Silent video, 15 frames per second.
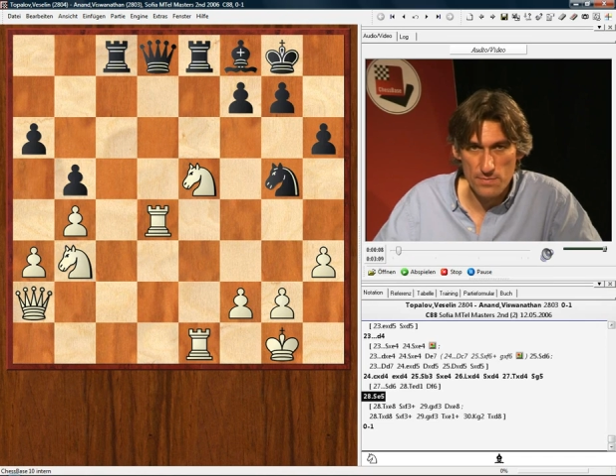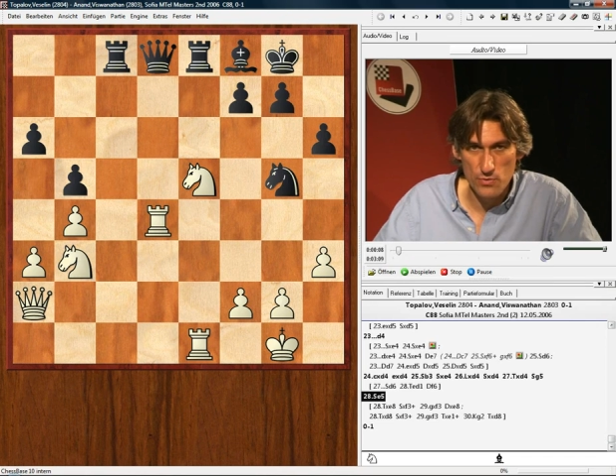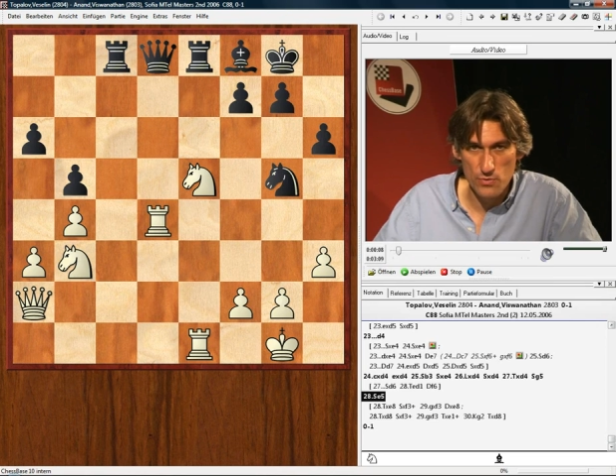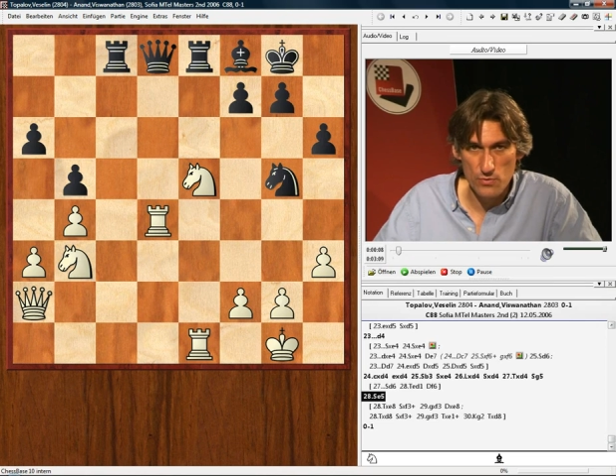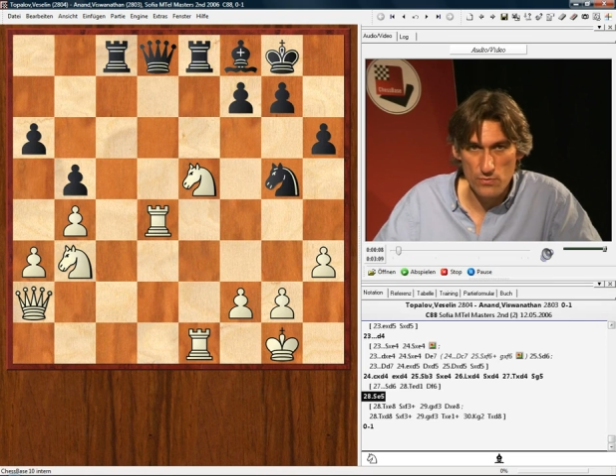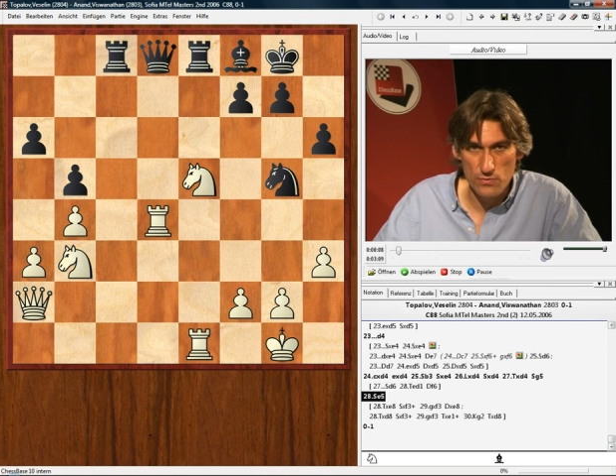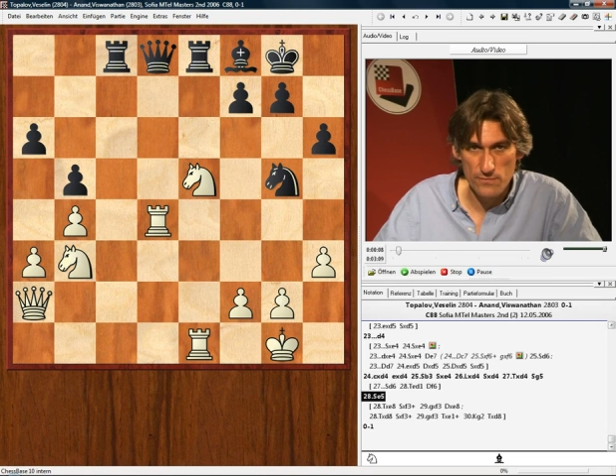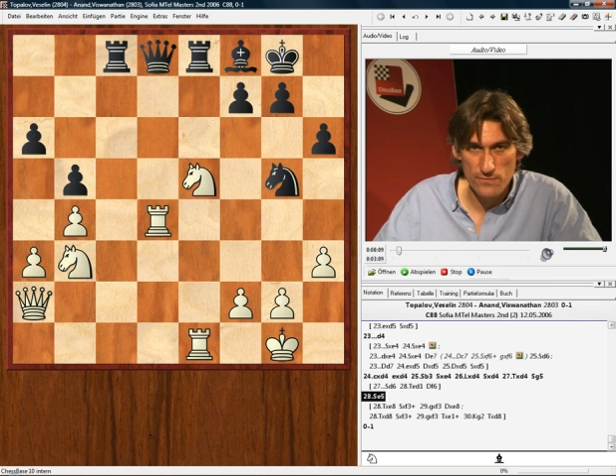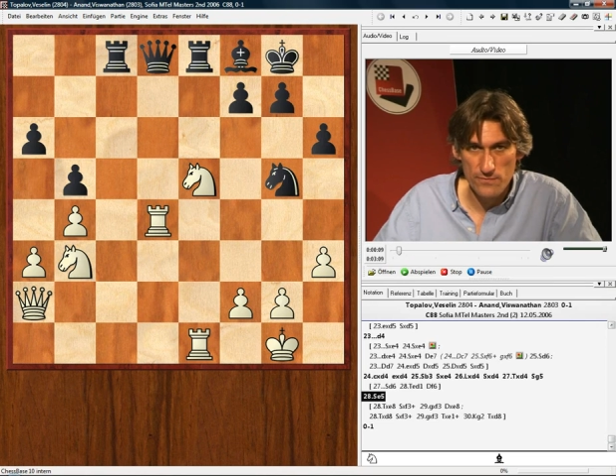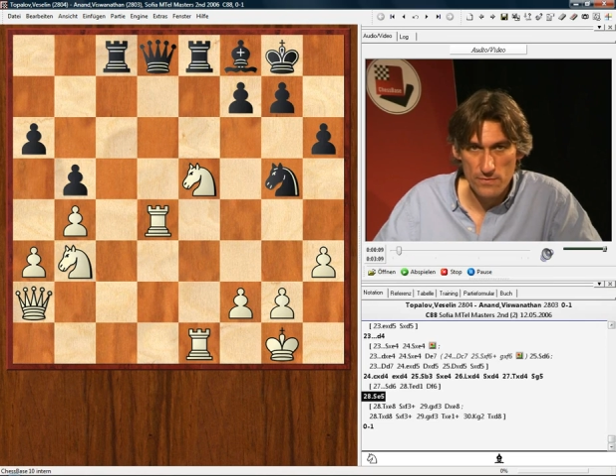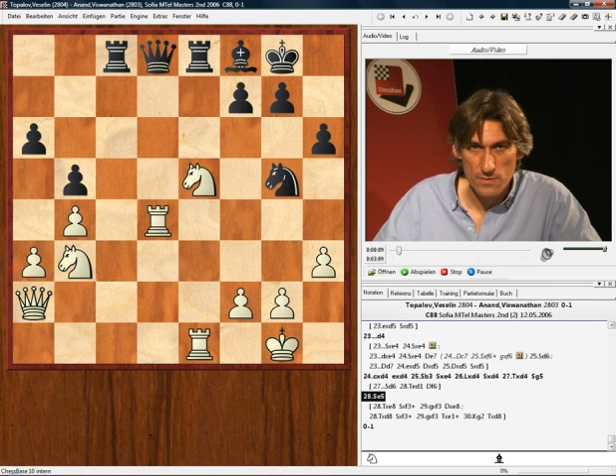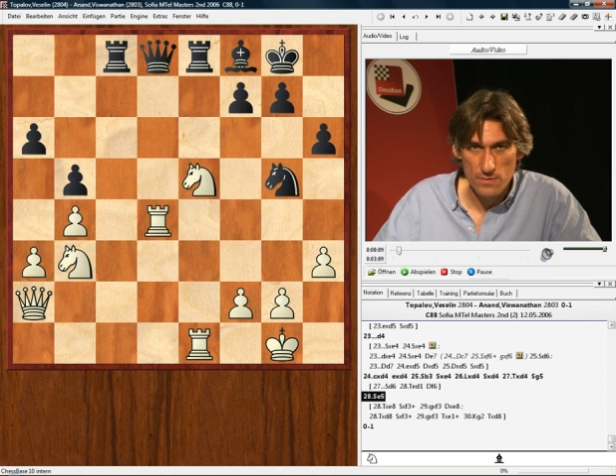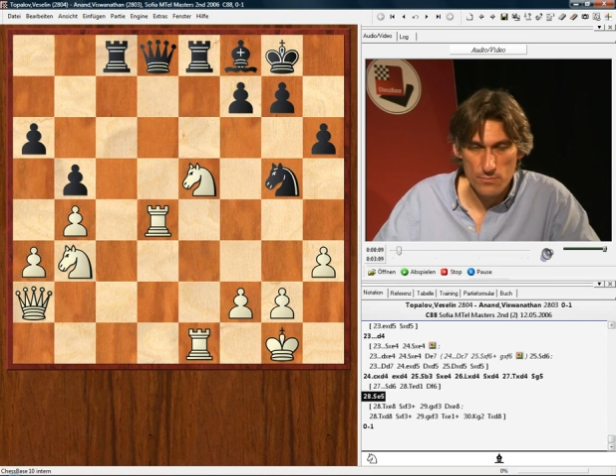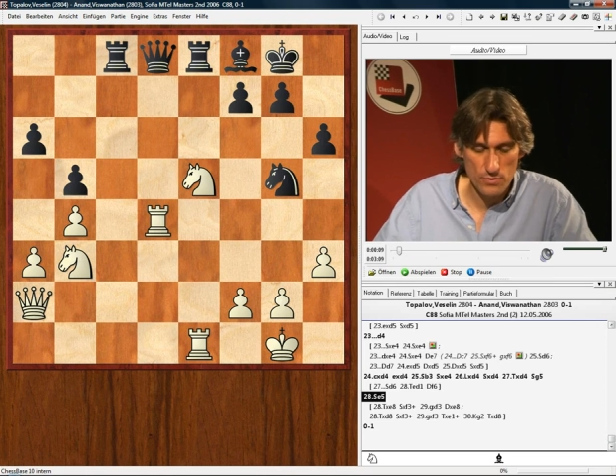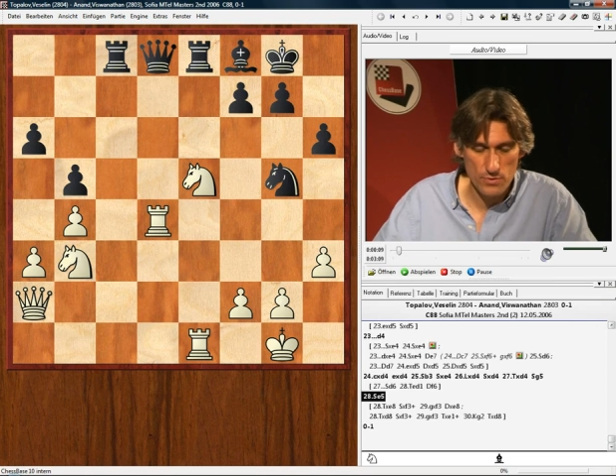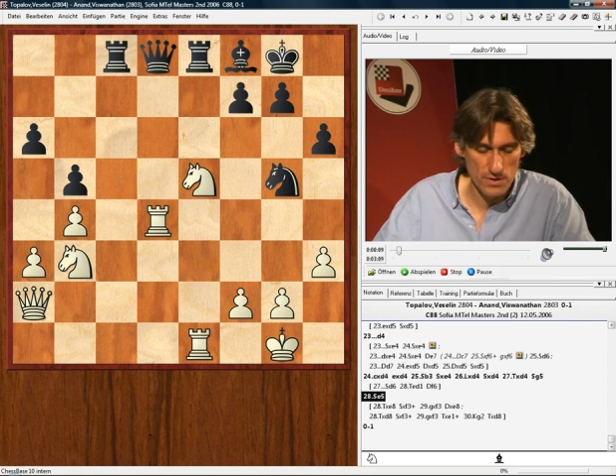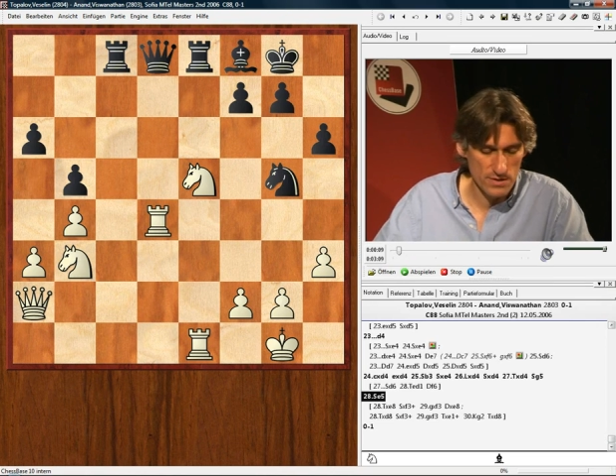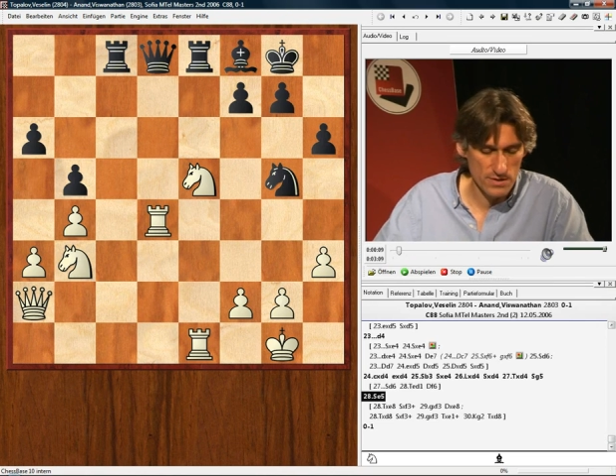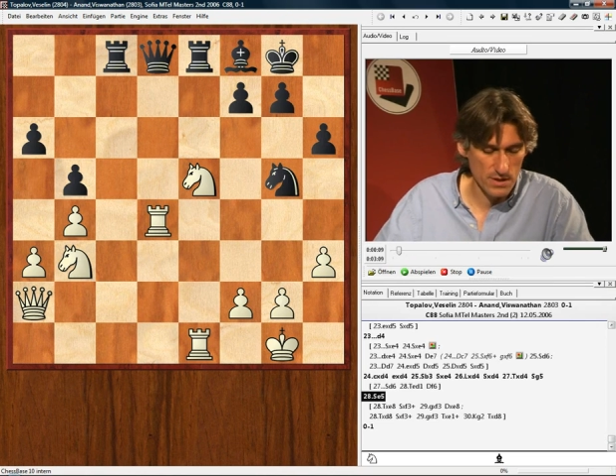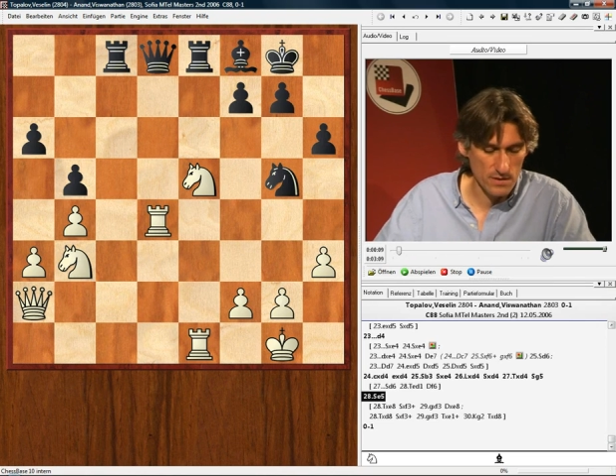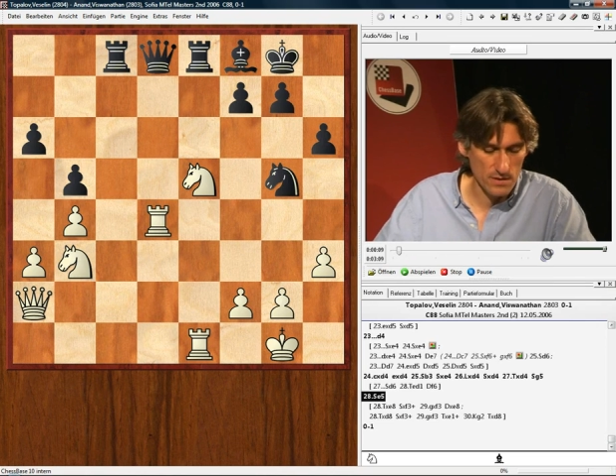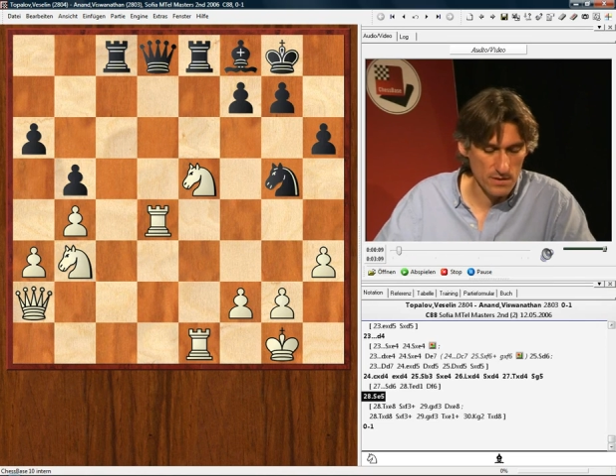move, brilliant
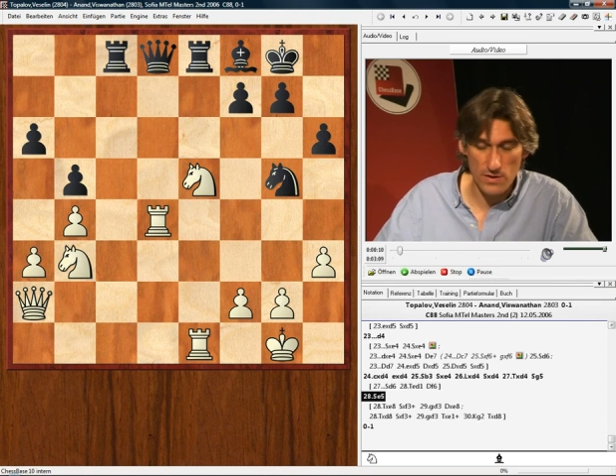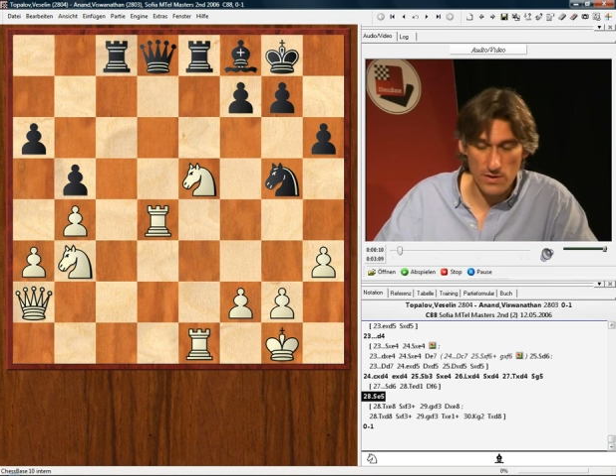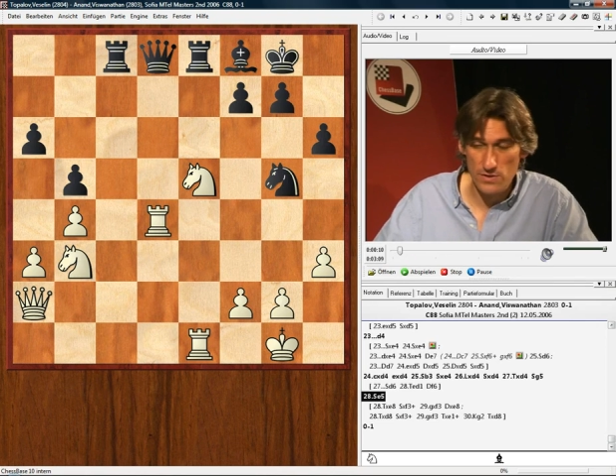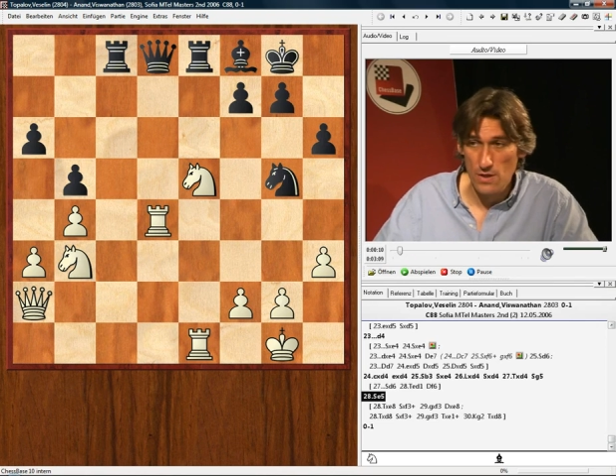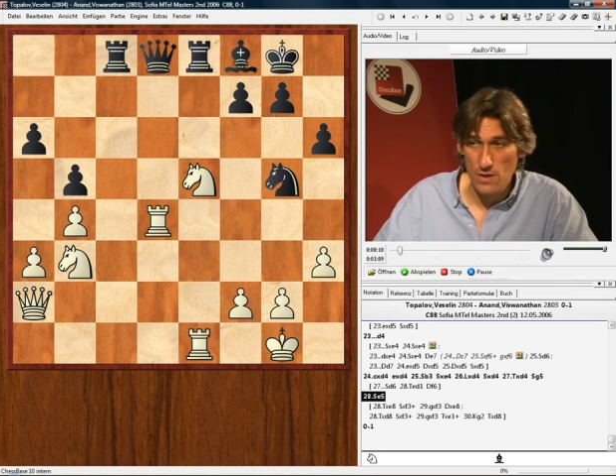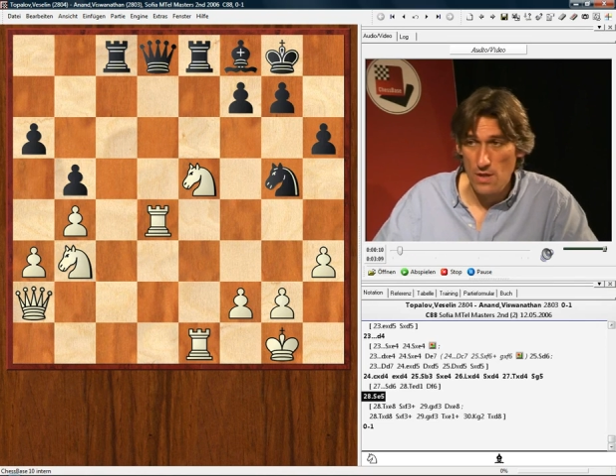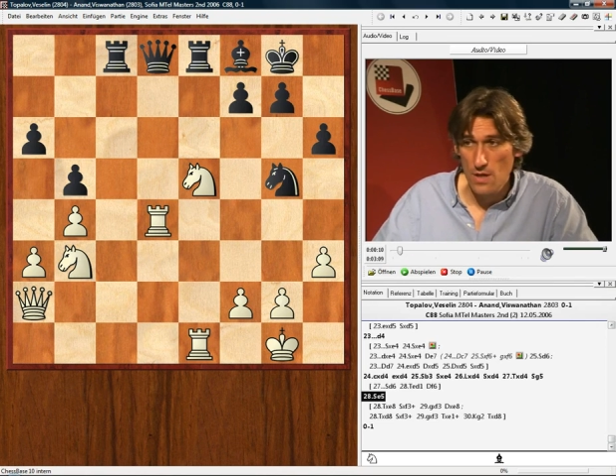sacrifice.